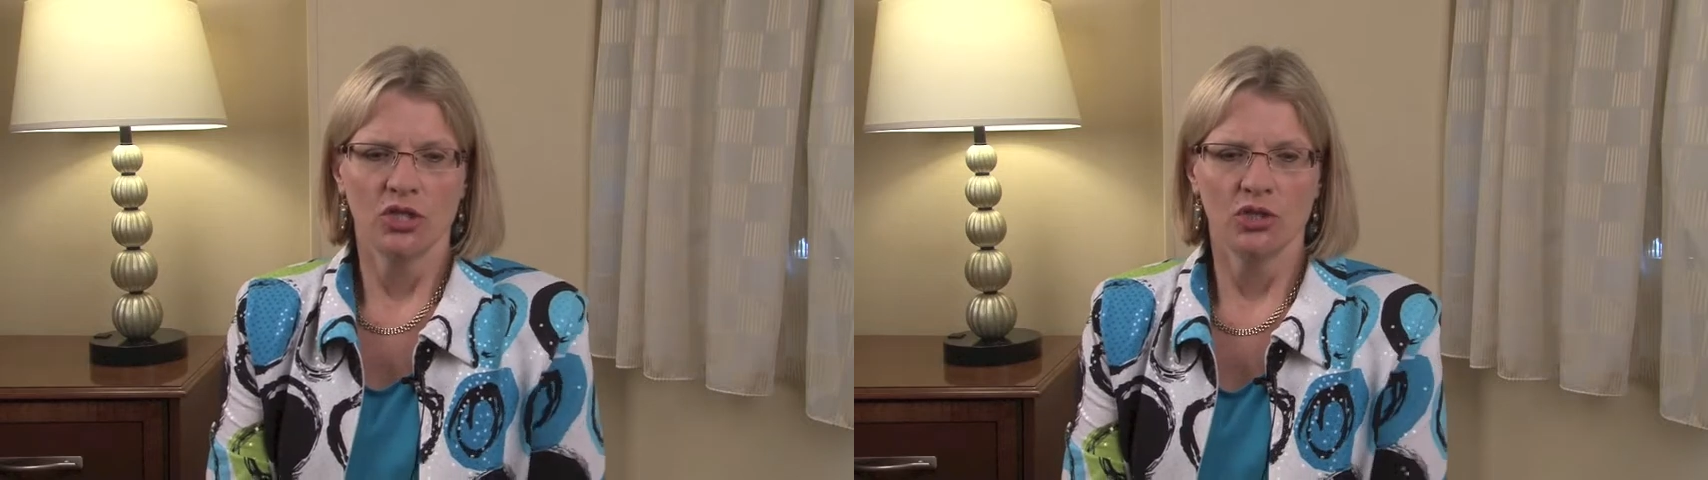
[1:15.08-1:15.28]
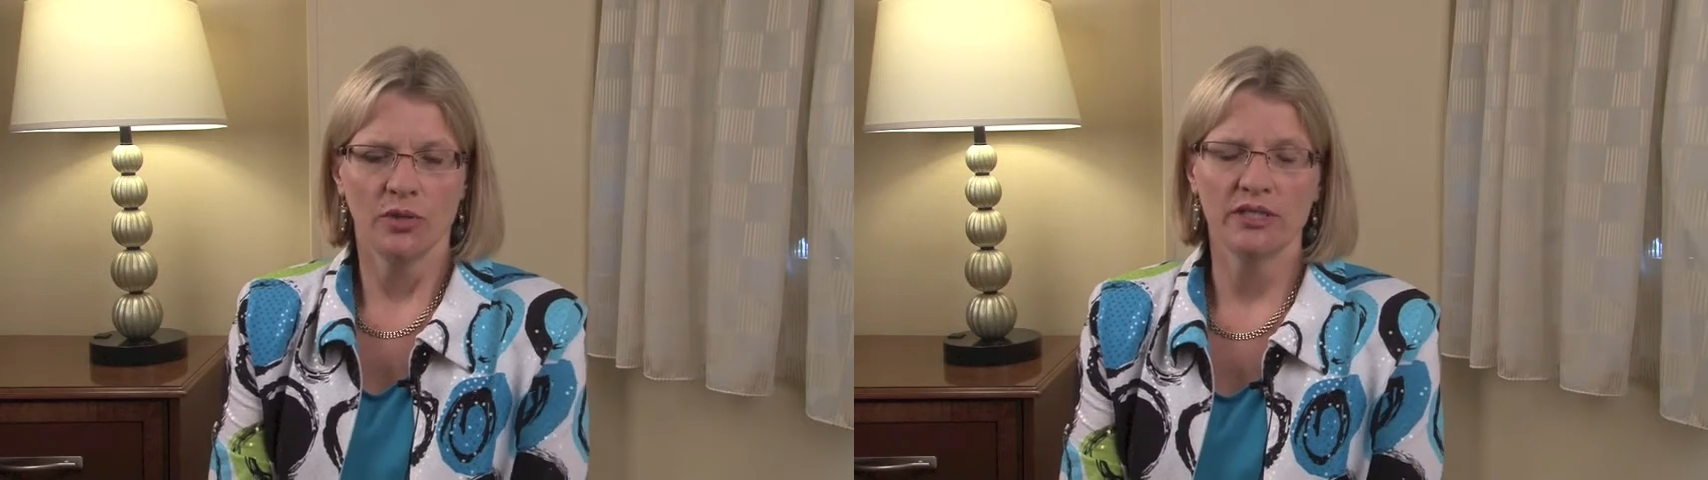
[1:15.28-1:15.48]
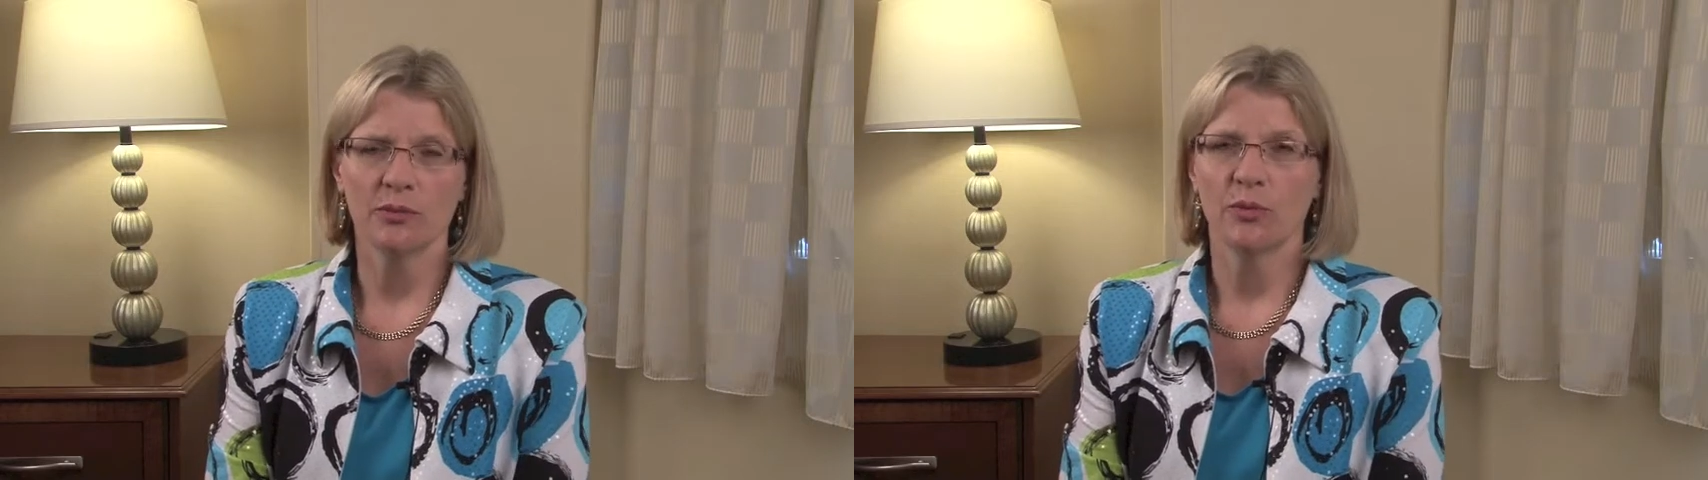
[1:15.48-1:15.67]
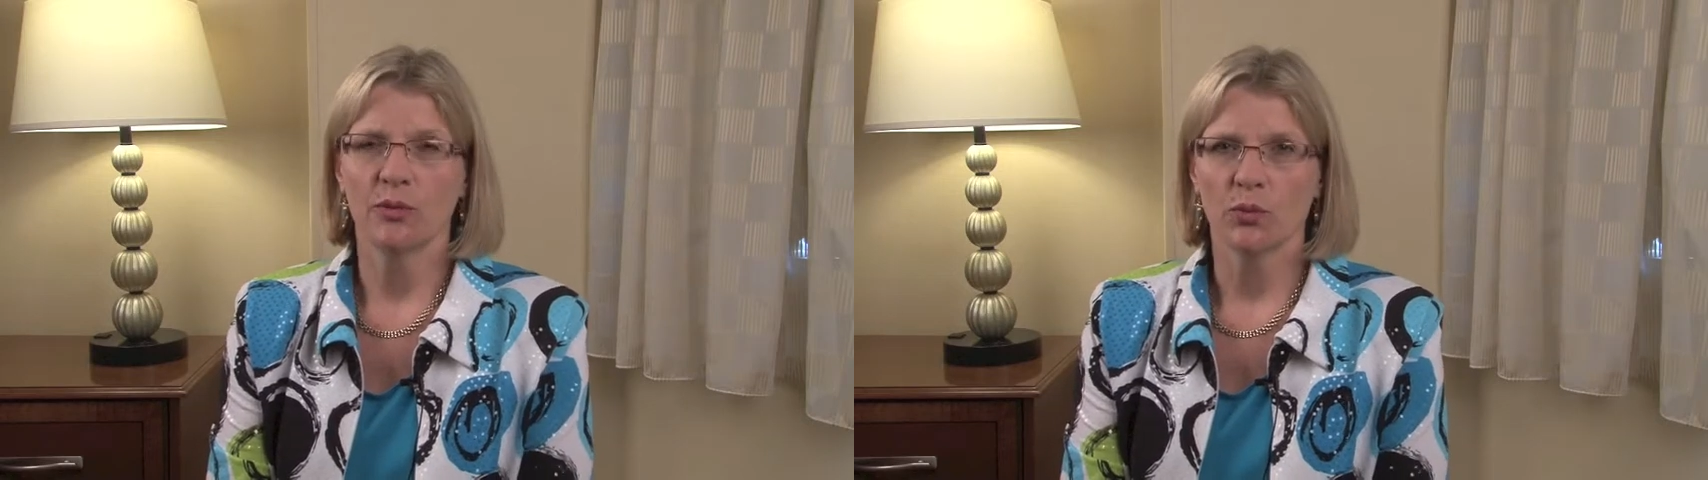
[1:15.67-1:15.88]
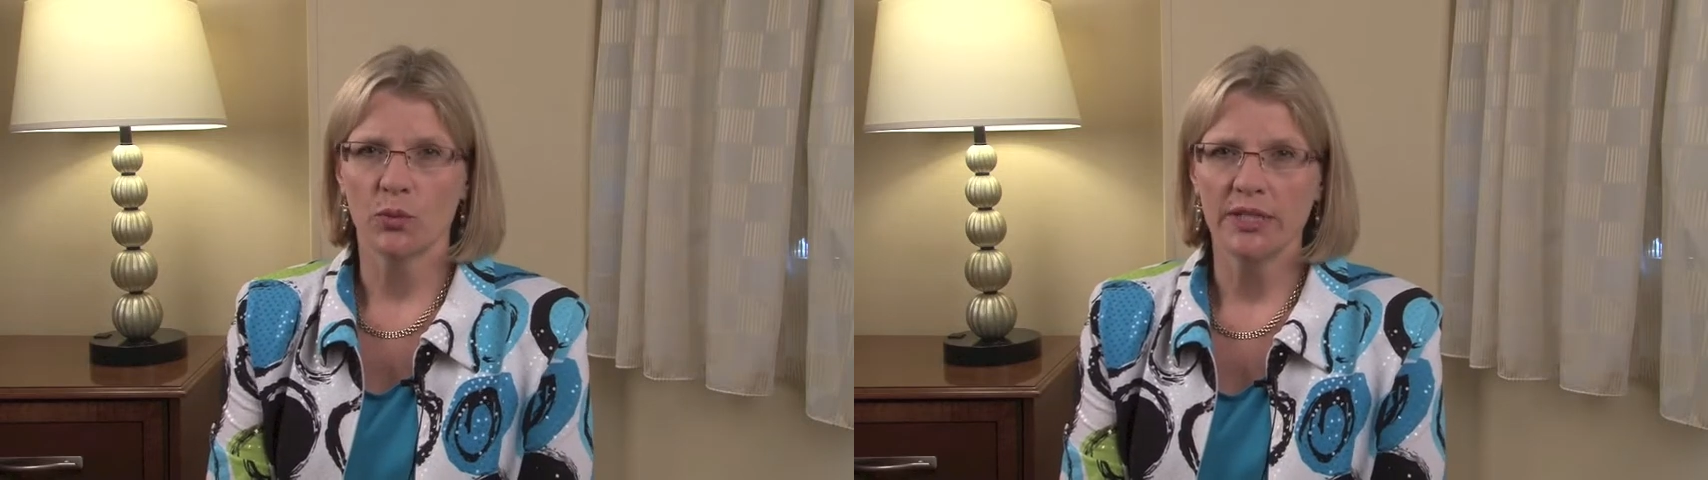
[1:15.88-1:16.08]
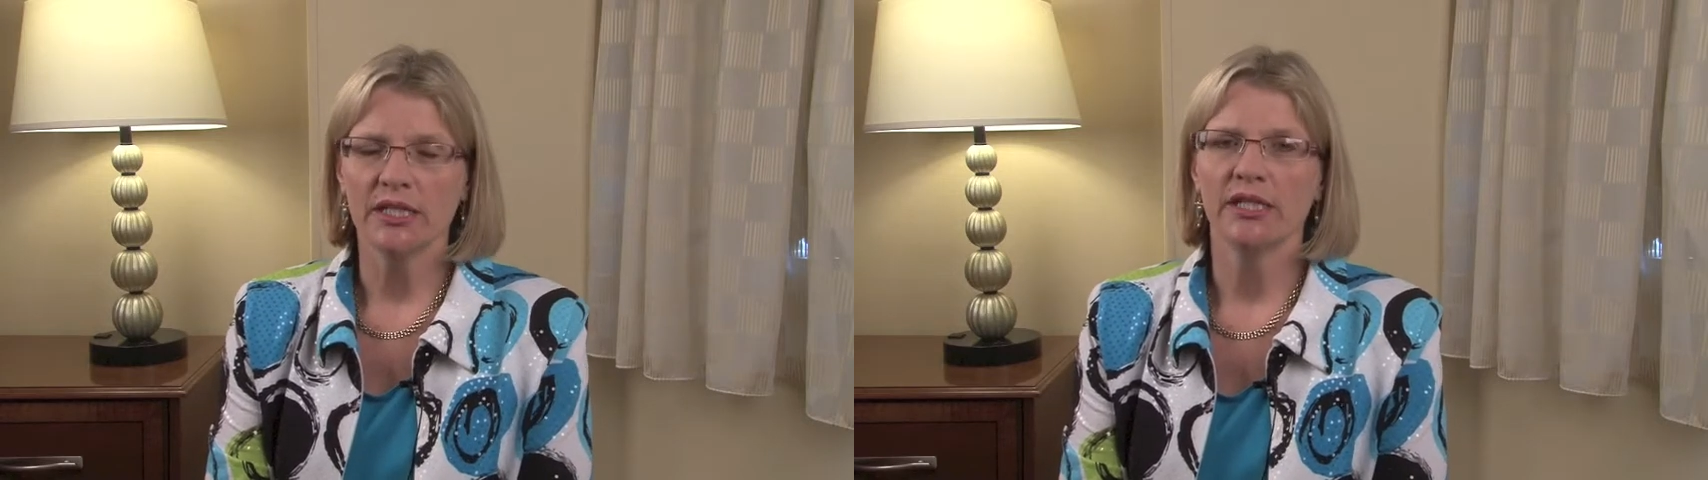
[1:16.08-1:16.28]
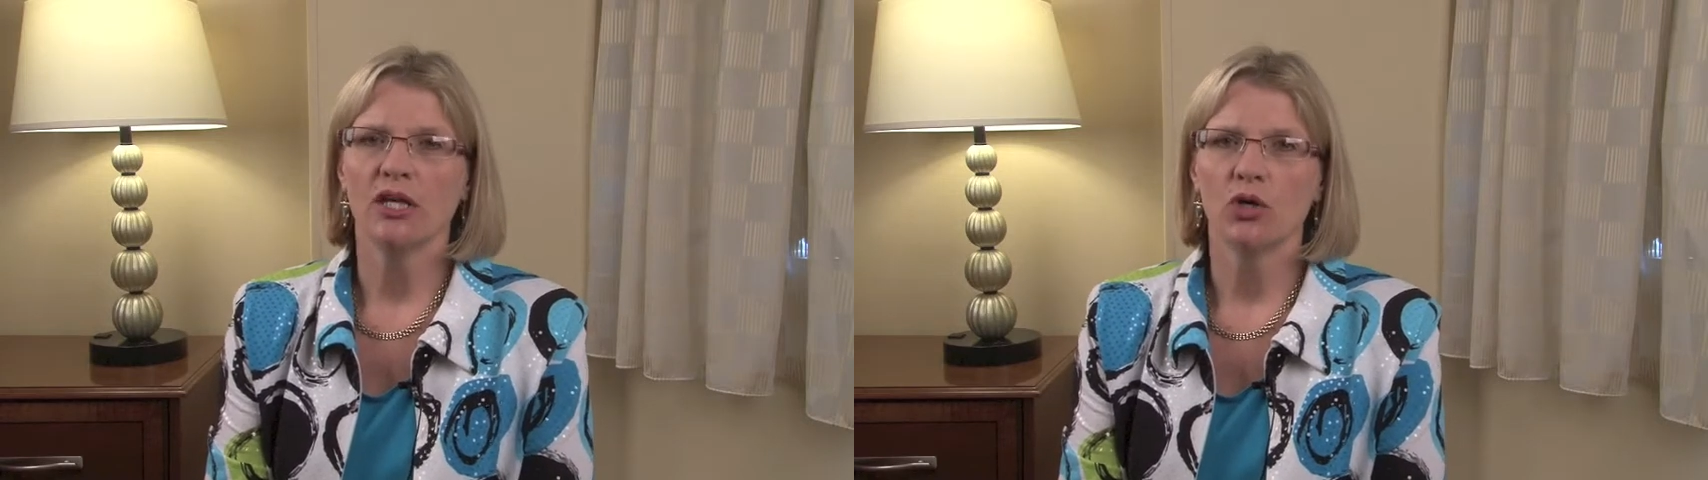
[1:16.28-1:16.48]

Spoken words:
you end up with really